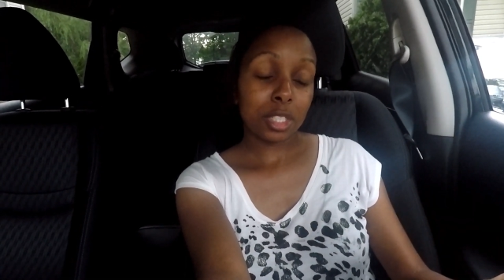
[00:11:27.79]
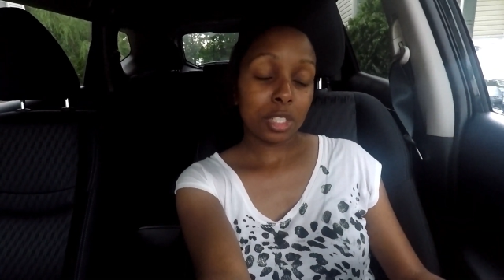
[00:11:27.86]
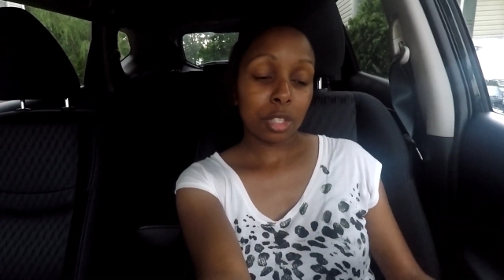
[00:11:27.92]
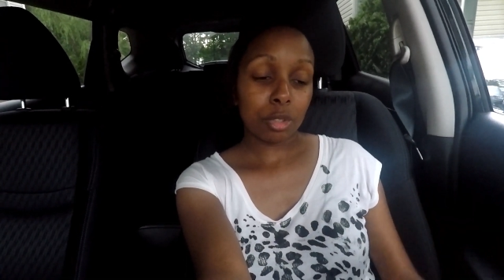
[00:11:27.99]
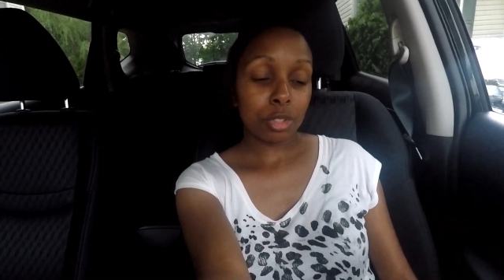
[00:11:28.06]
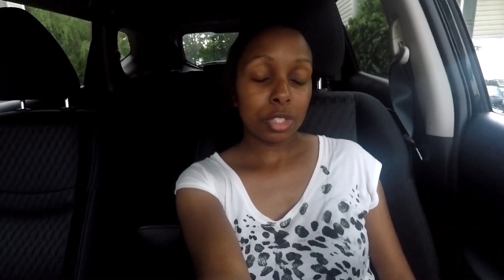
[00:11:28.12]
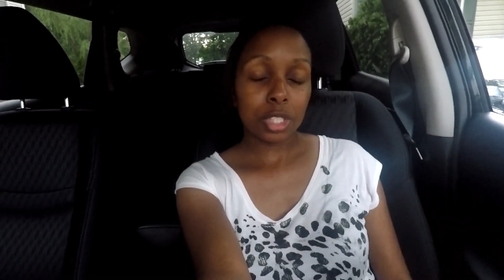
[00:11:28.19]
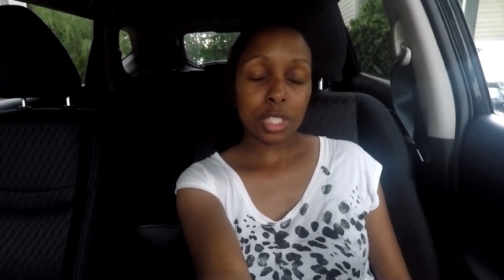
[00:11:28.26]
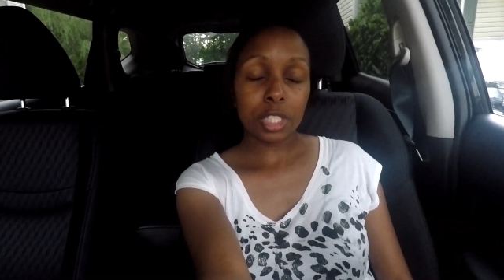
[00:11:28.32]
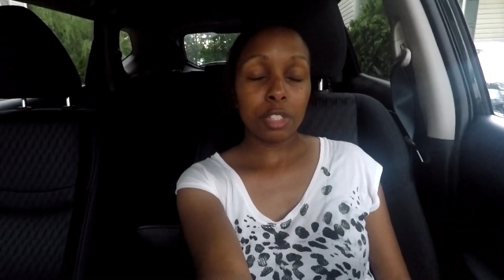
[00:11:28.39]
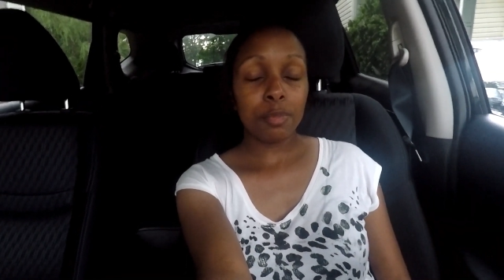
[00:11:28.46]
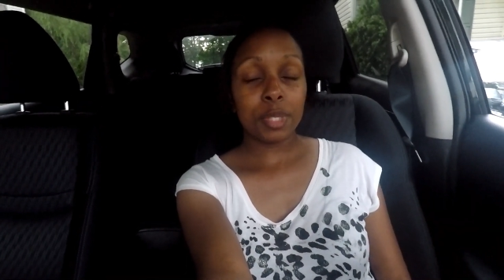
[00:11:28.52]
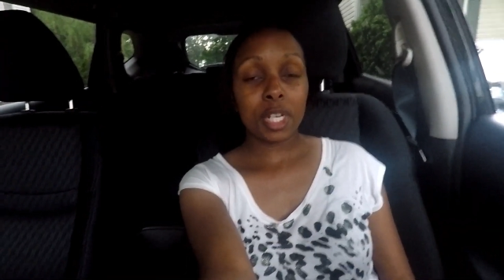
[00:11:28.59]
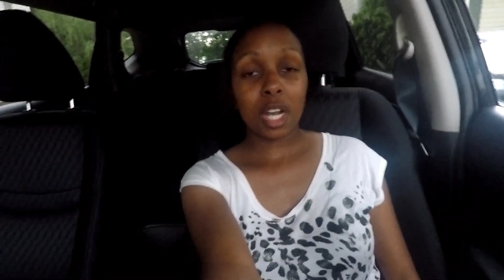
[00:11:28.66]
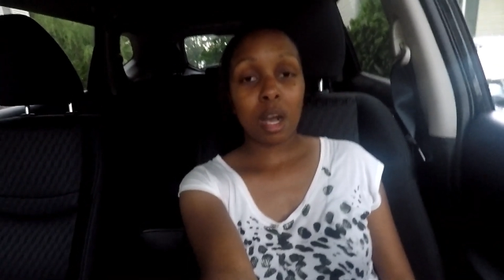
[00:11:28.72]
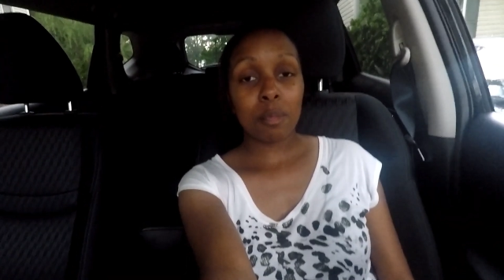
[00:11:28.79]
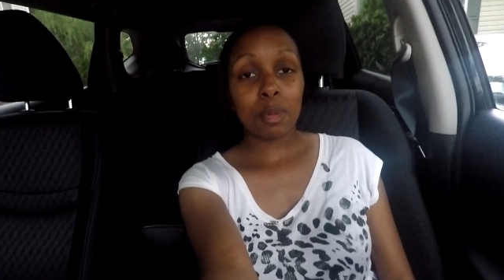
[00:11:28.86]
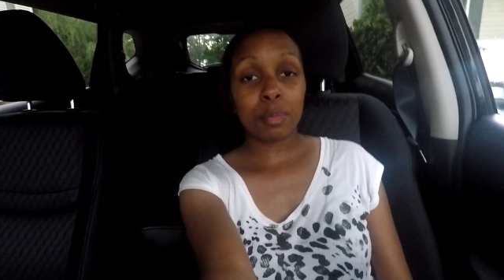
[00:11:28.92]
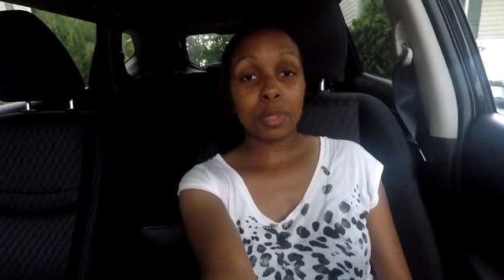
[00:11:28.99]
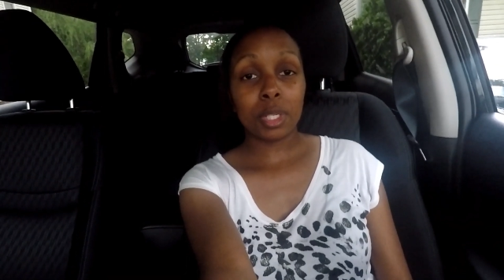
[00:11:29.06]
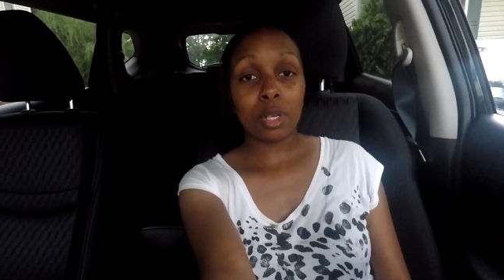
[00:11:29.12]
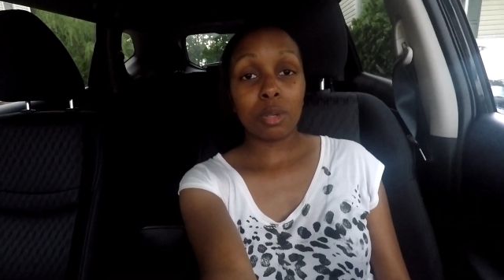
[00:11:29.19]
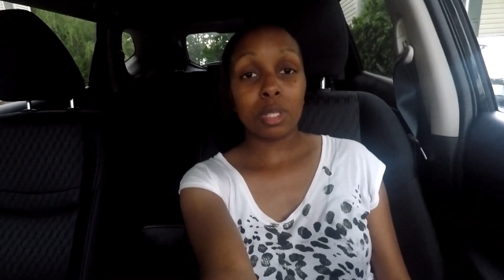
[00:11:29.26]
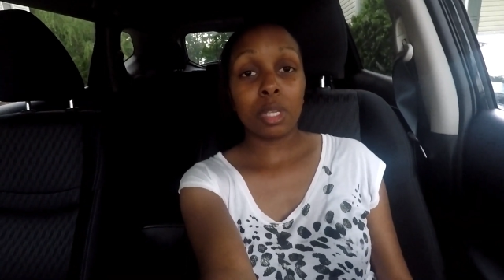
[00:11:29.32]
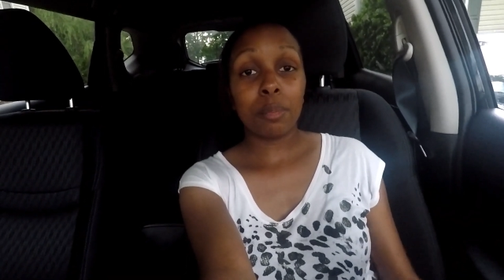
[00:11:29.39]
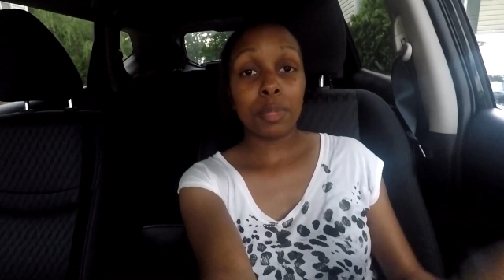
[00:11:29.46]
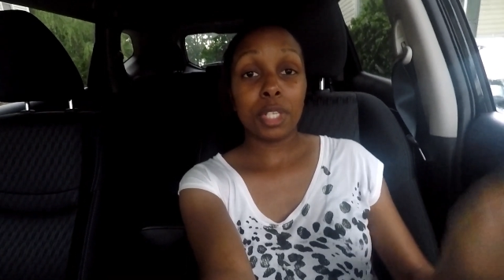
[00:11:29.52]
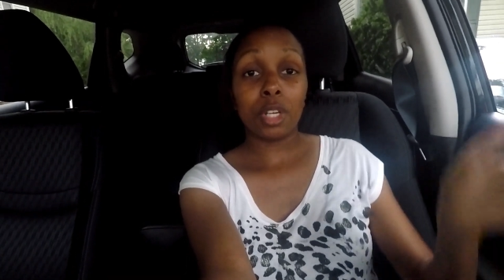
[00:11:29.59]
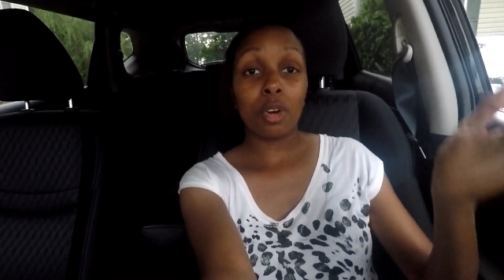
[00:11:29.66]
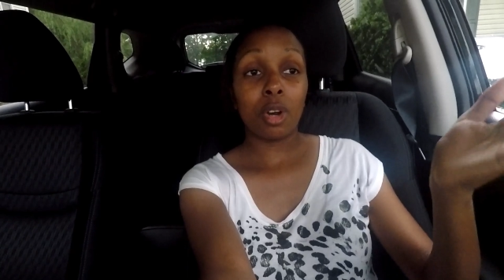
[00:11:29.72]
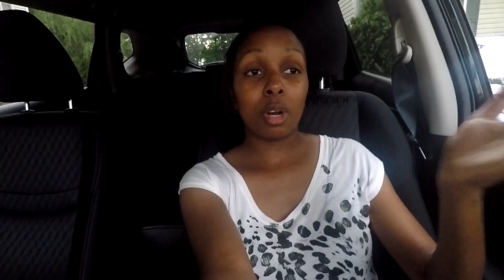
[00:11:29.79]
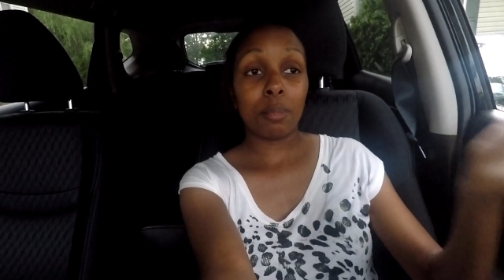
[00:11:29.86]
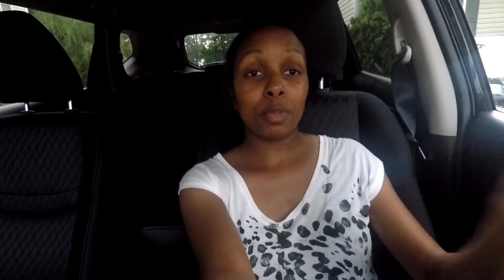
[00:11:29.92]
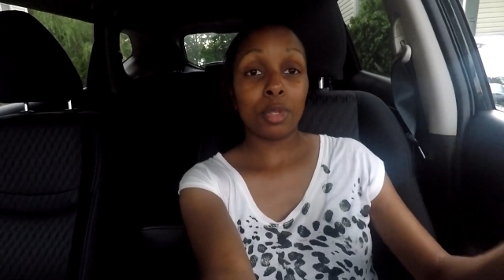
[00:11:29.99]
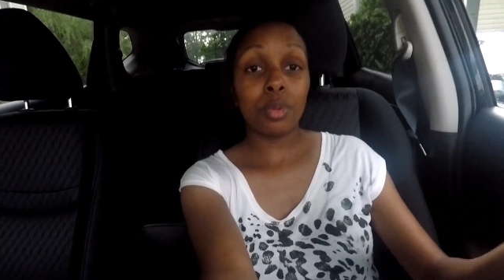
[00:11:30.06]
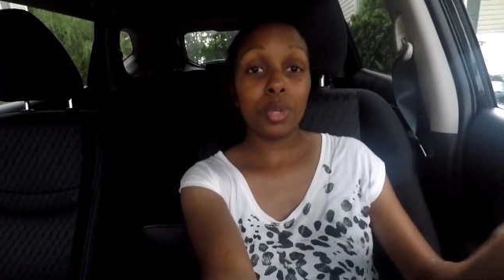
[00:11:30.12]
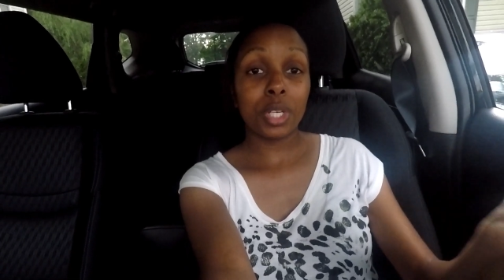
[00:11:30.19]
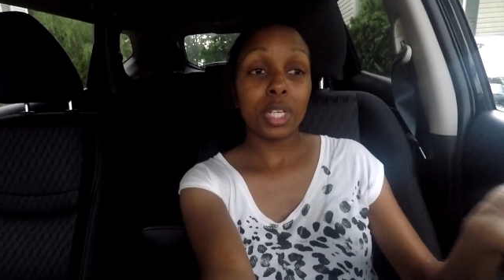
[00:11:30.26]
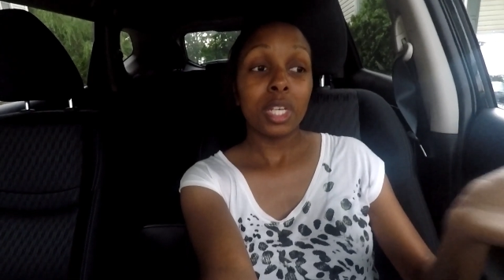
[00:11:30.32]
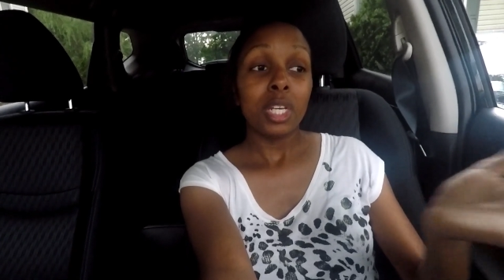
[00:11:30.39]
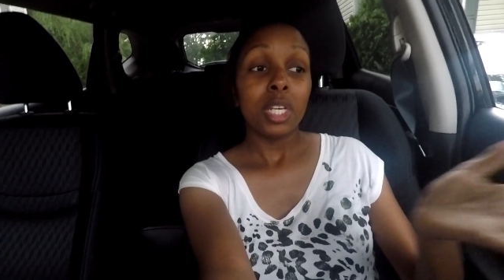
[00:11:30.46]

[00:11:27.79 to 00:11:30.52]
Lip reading: You know, you just leave me a comment below, let me know how I'm doing.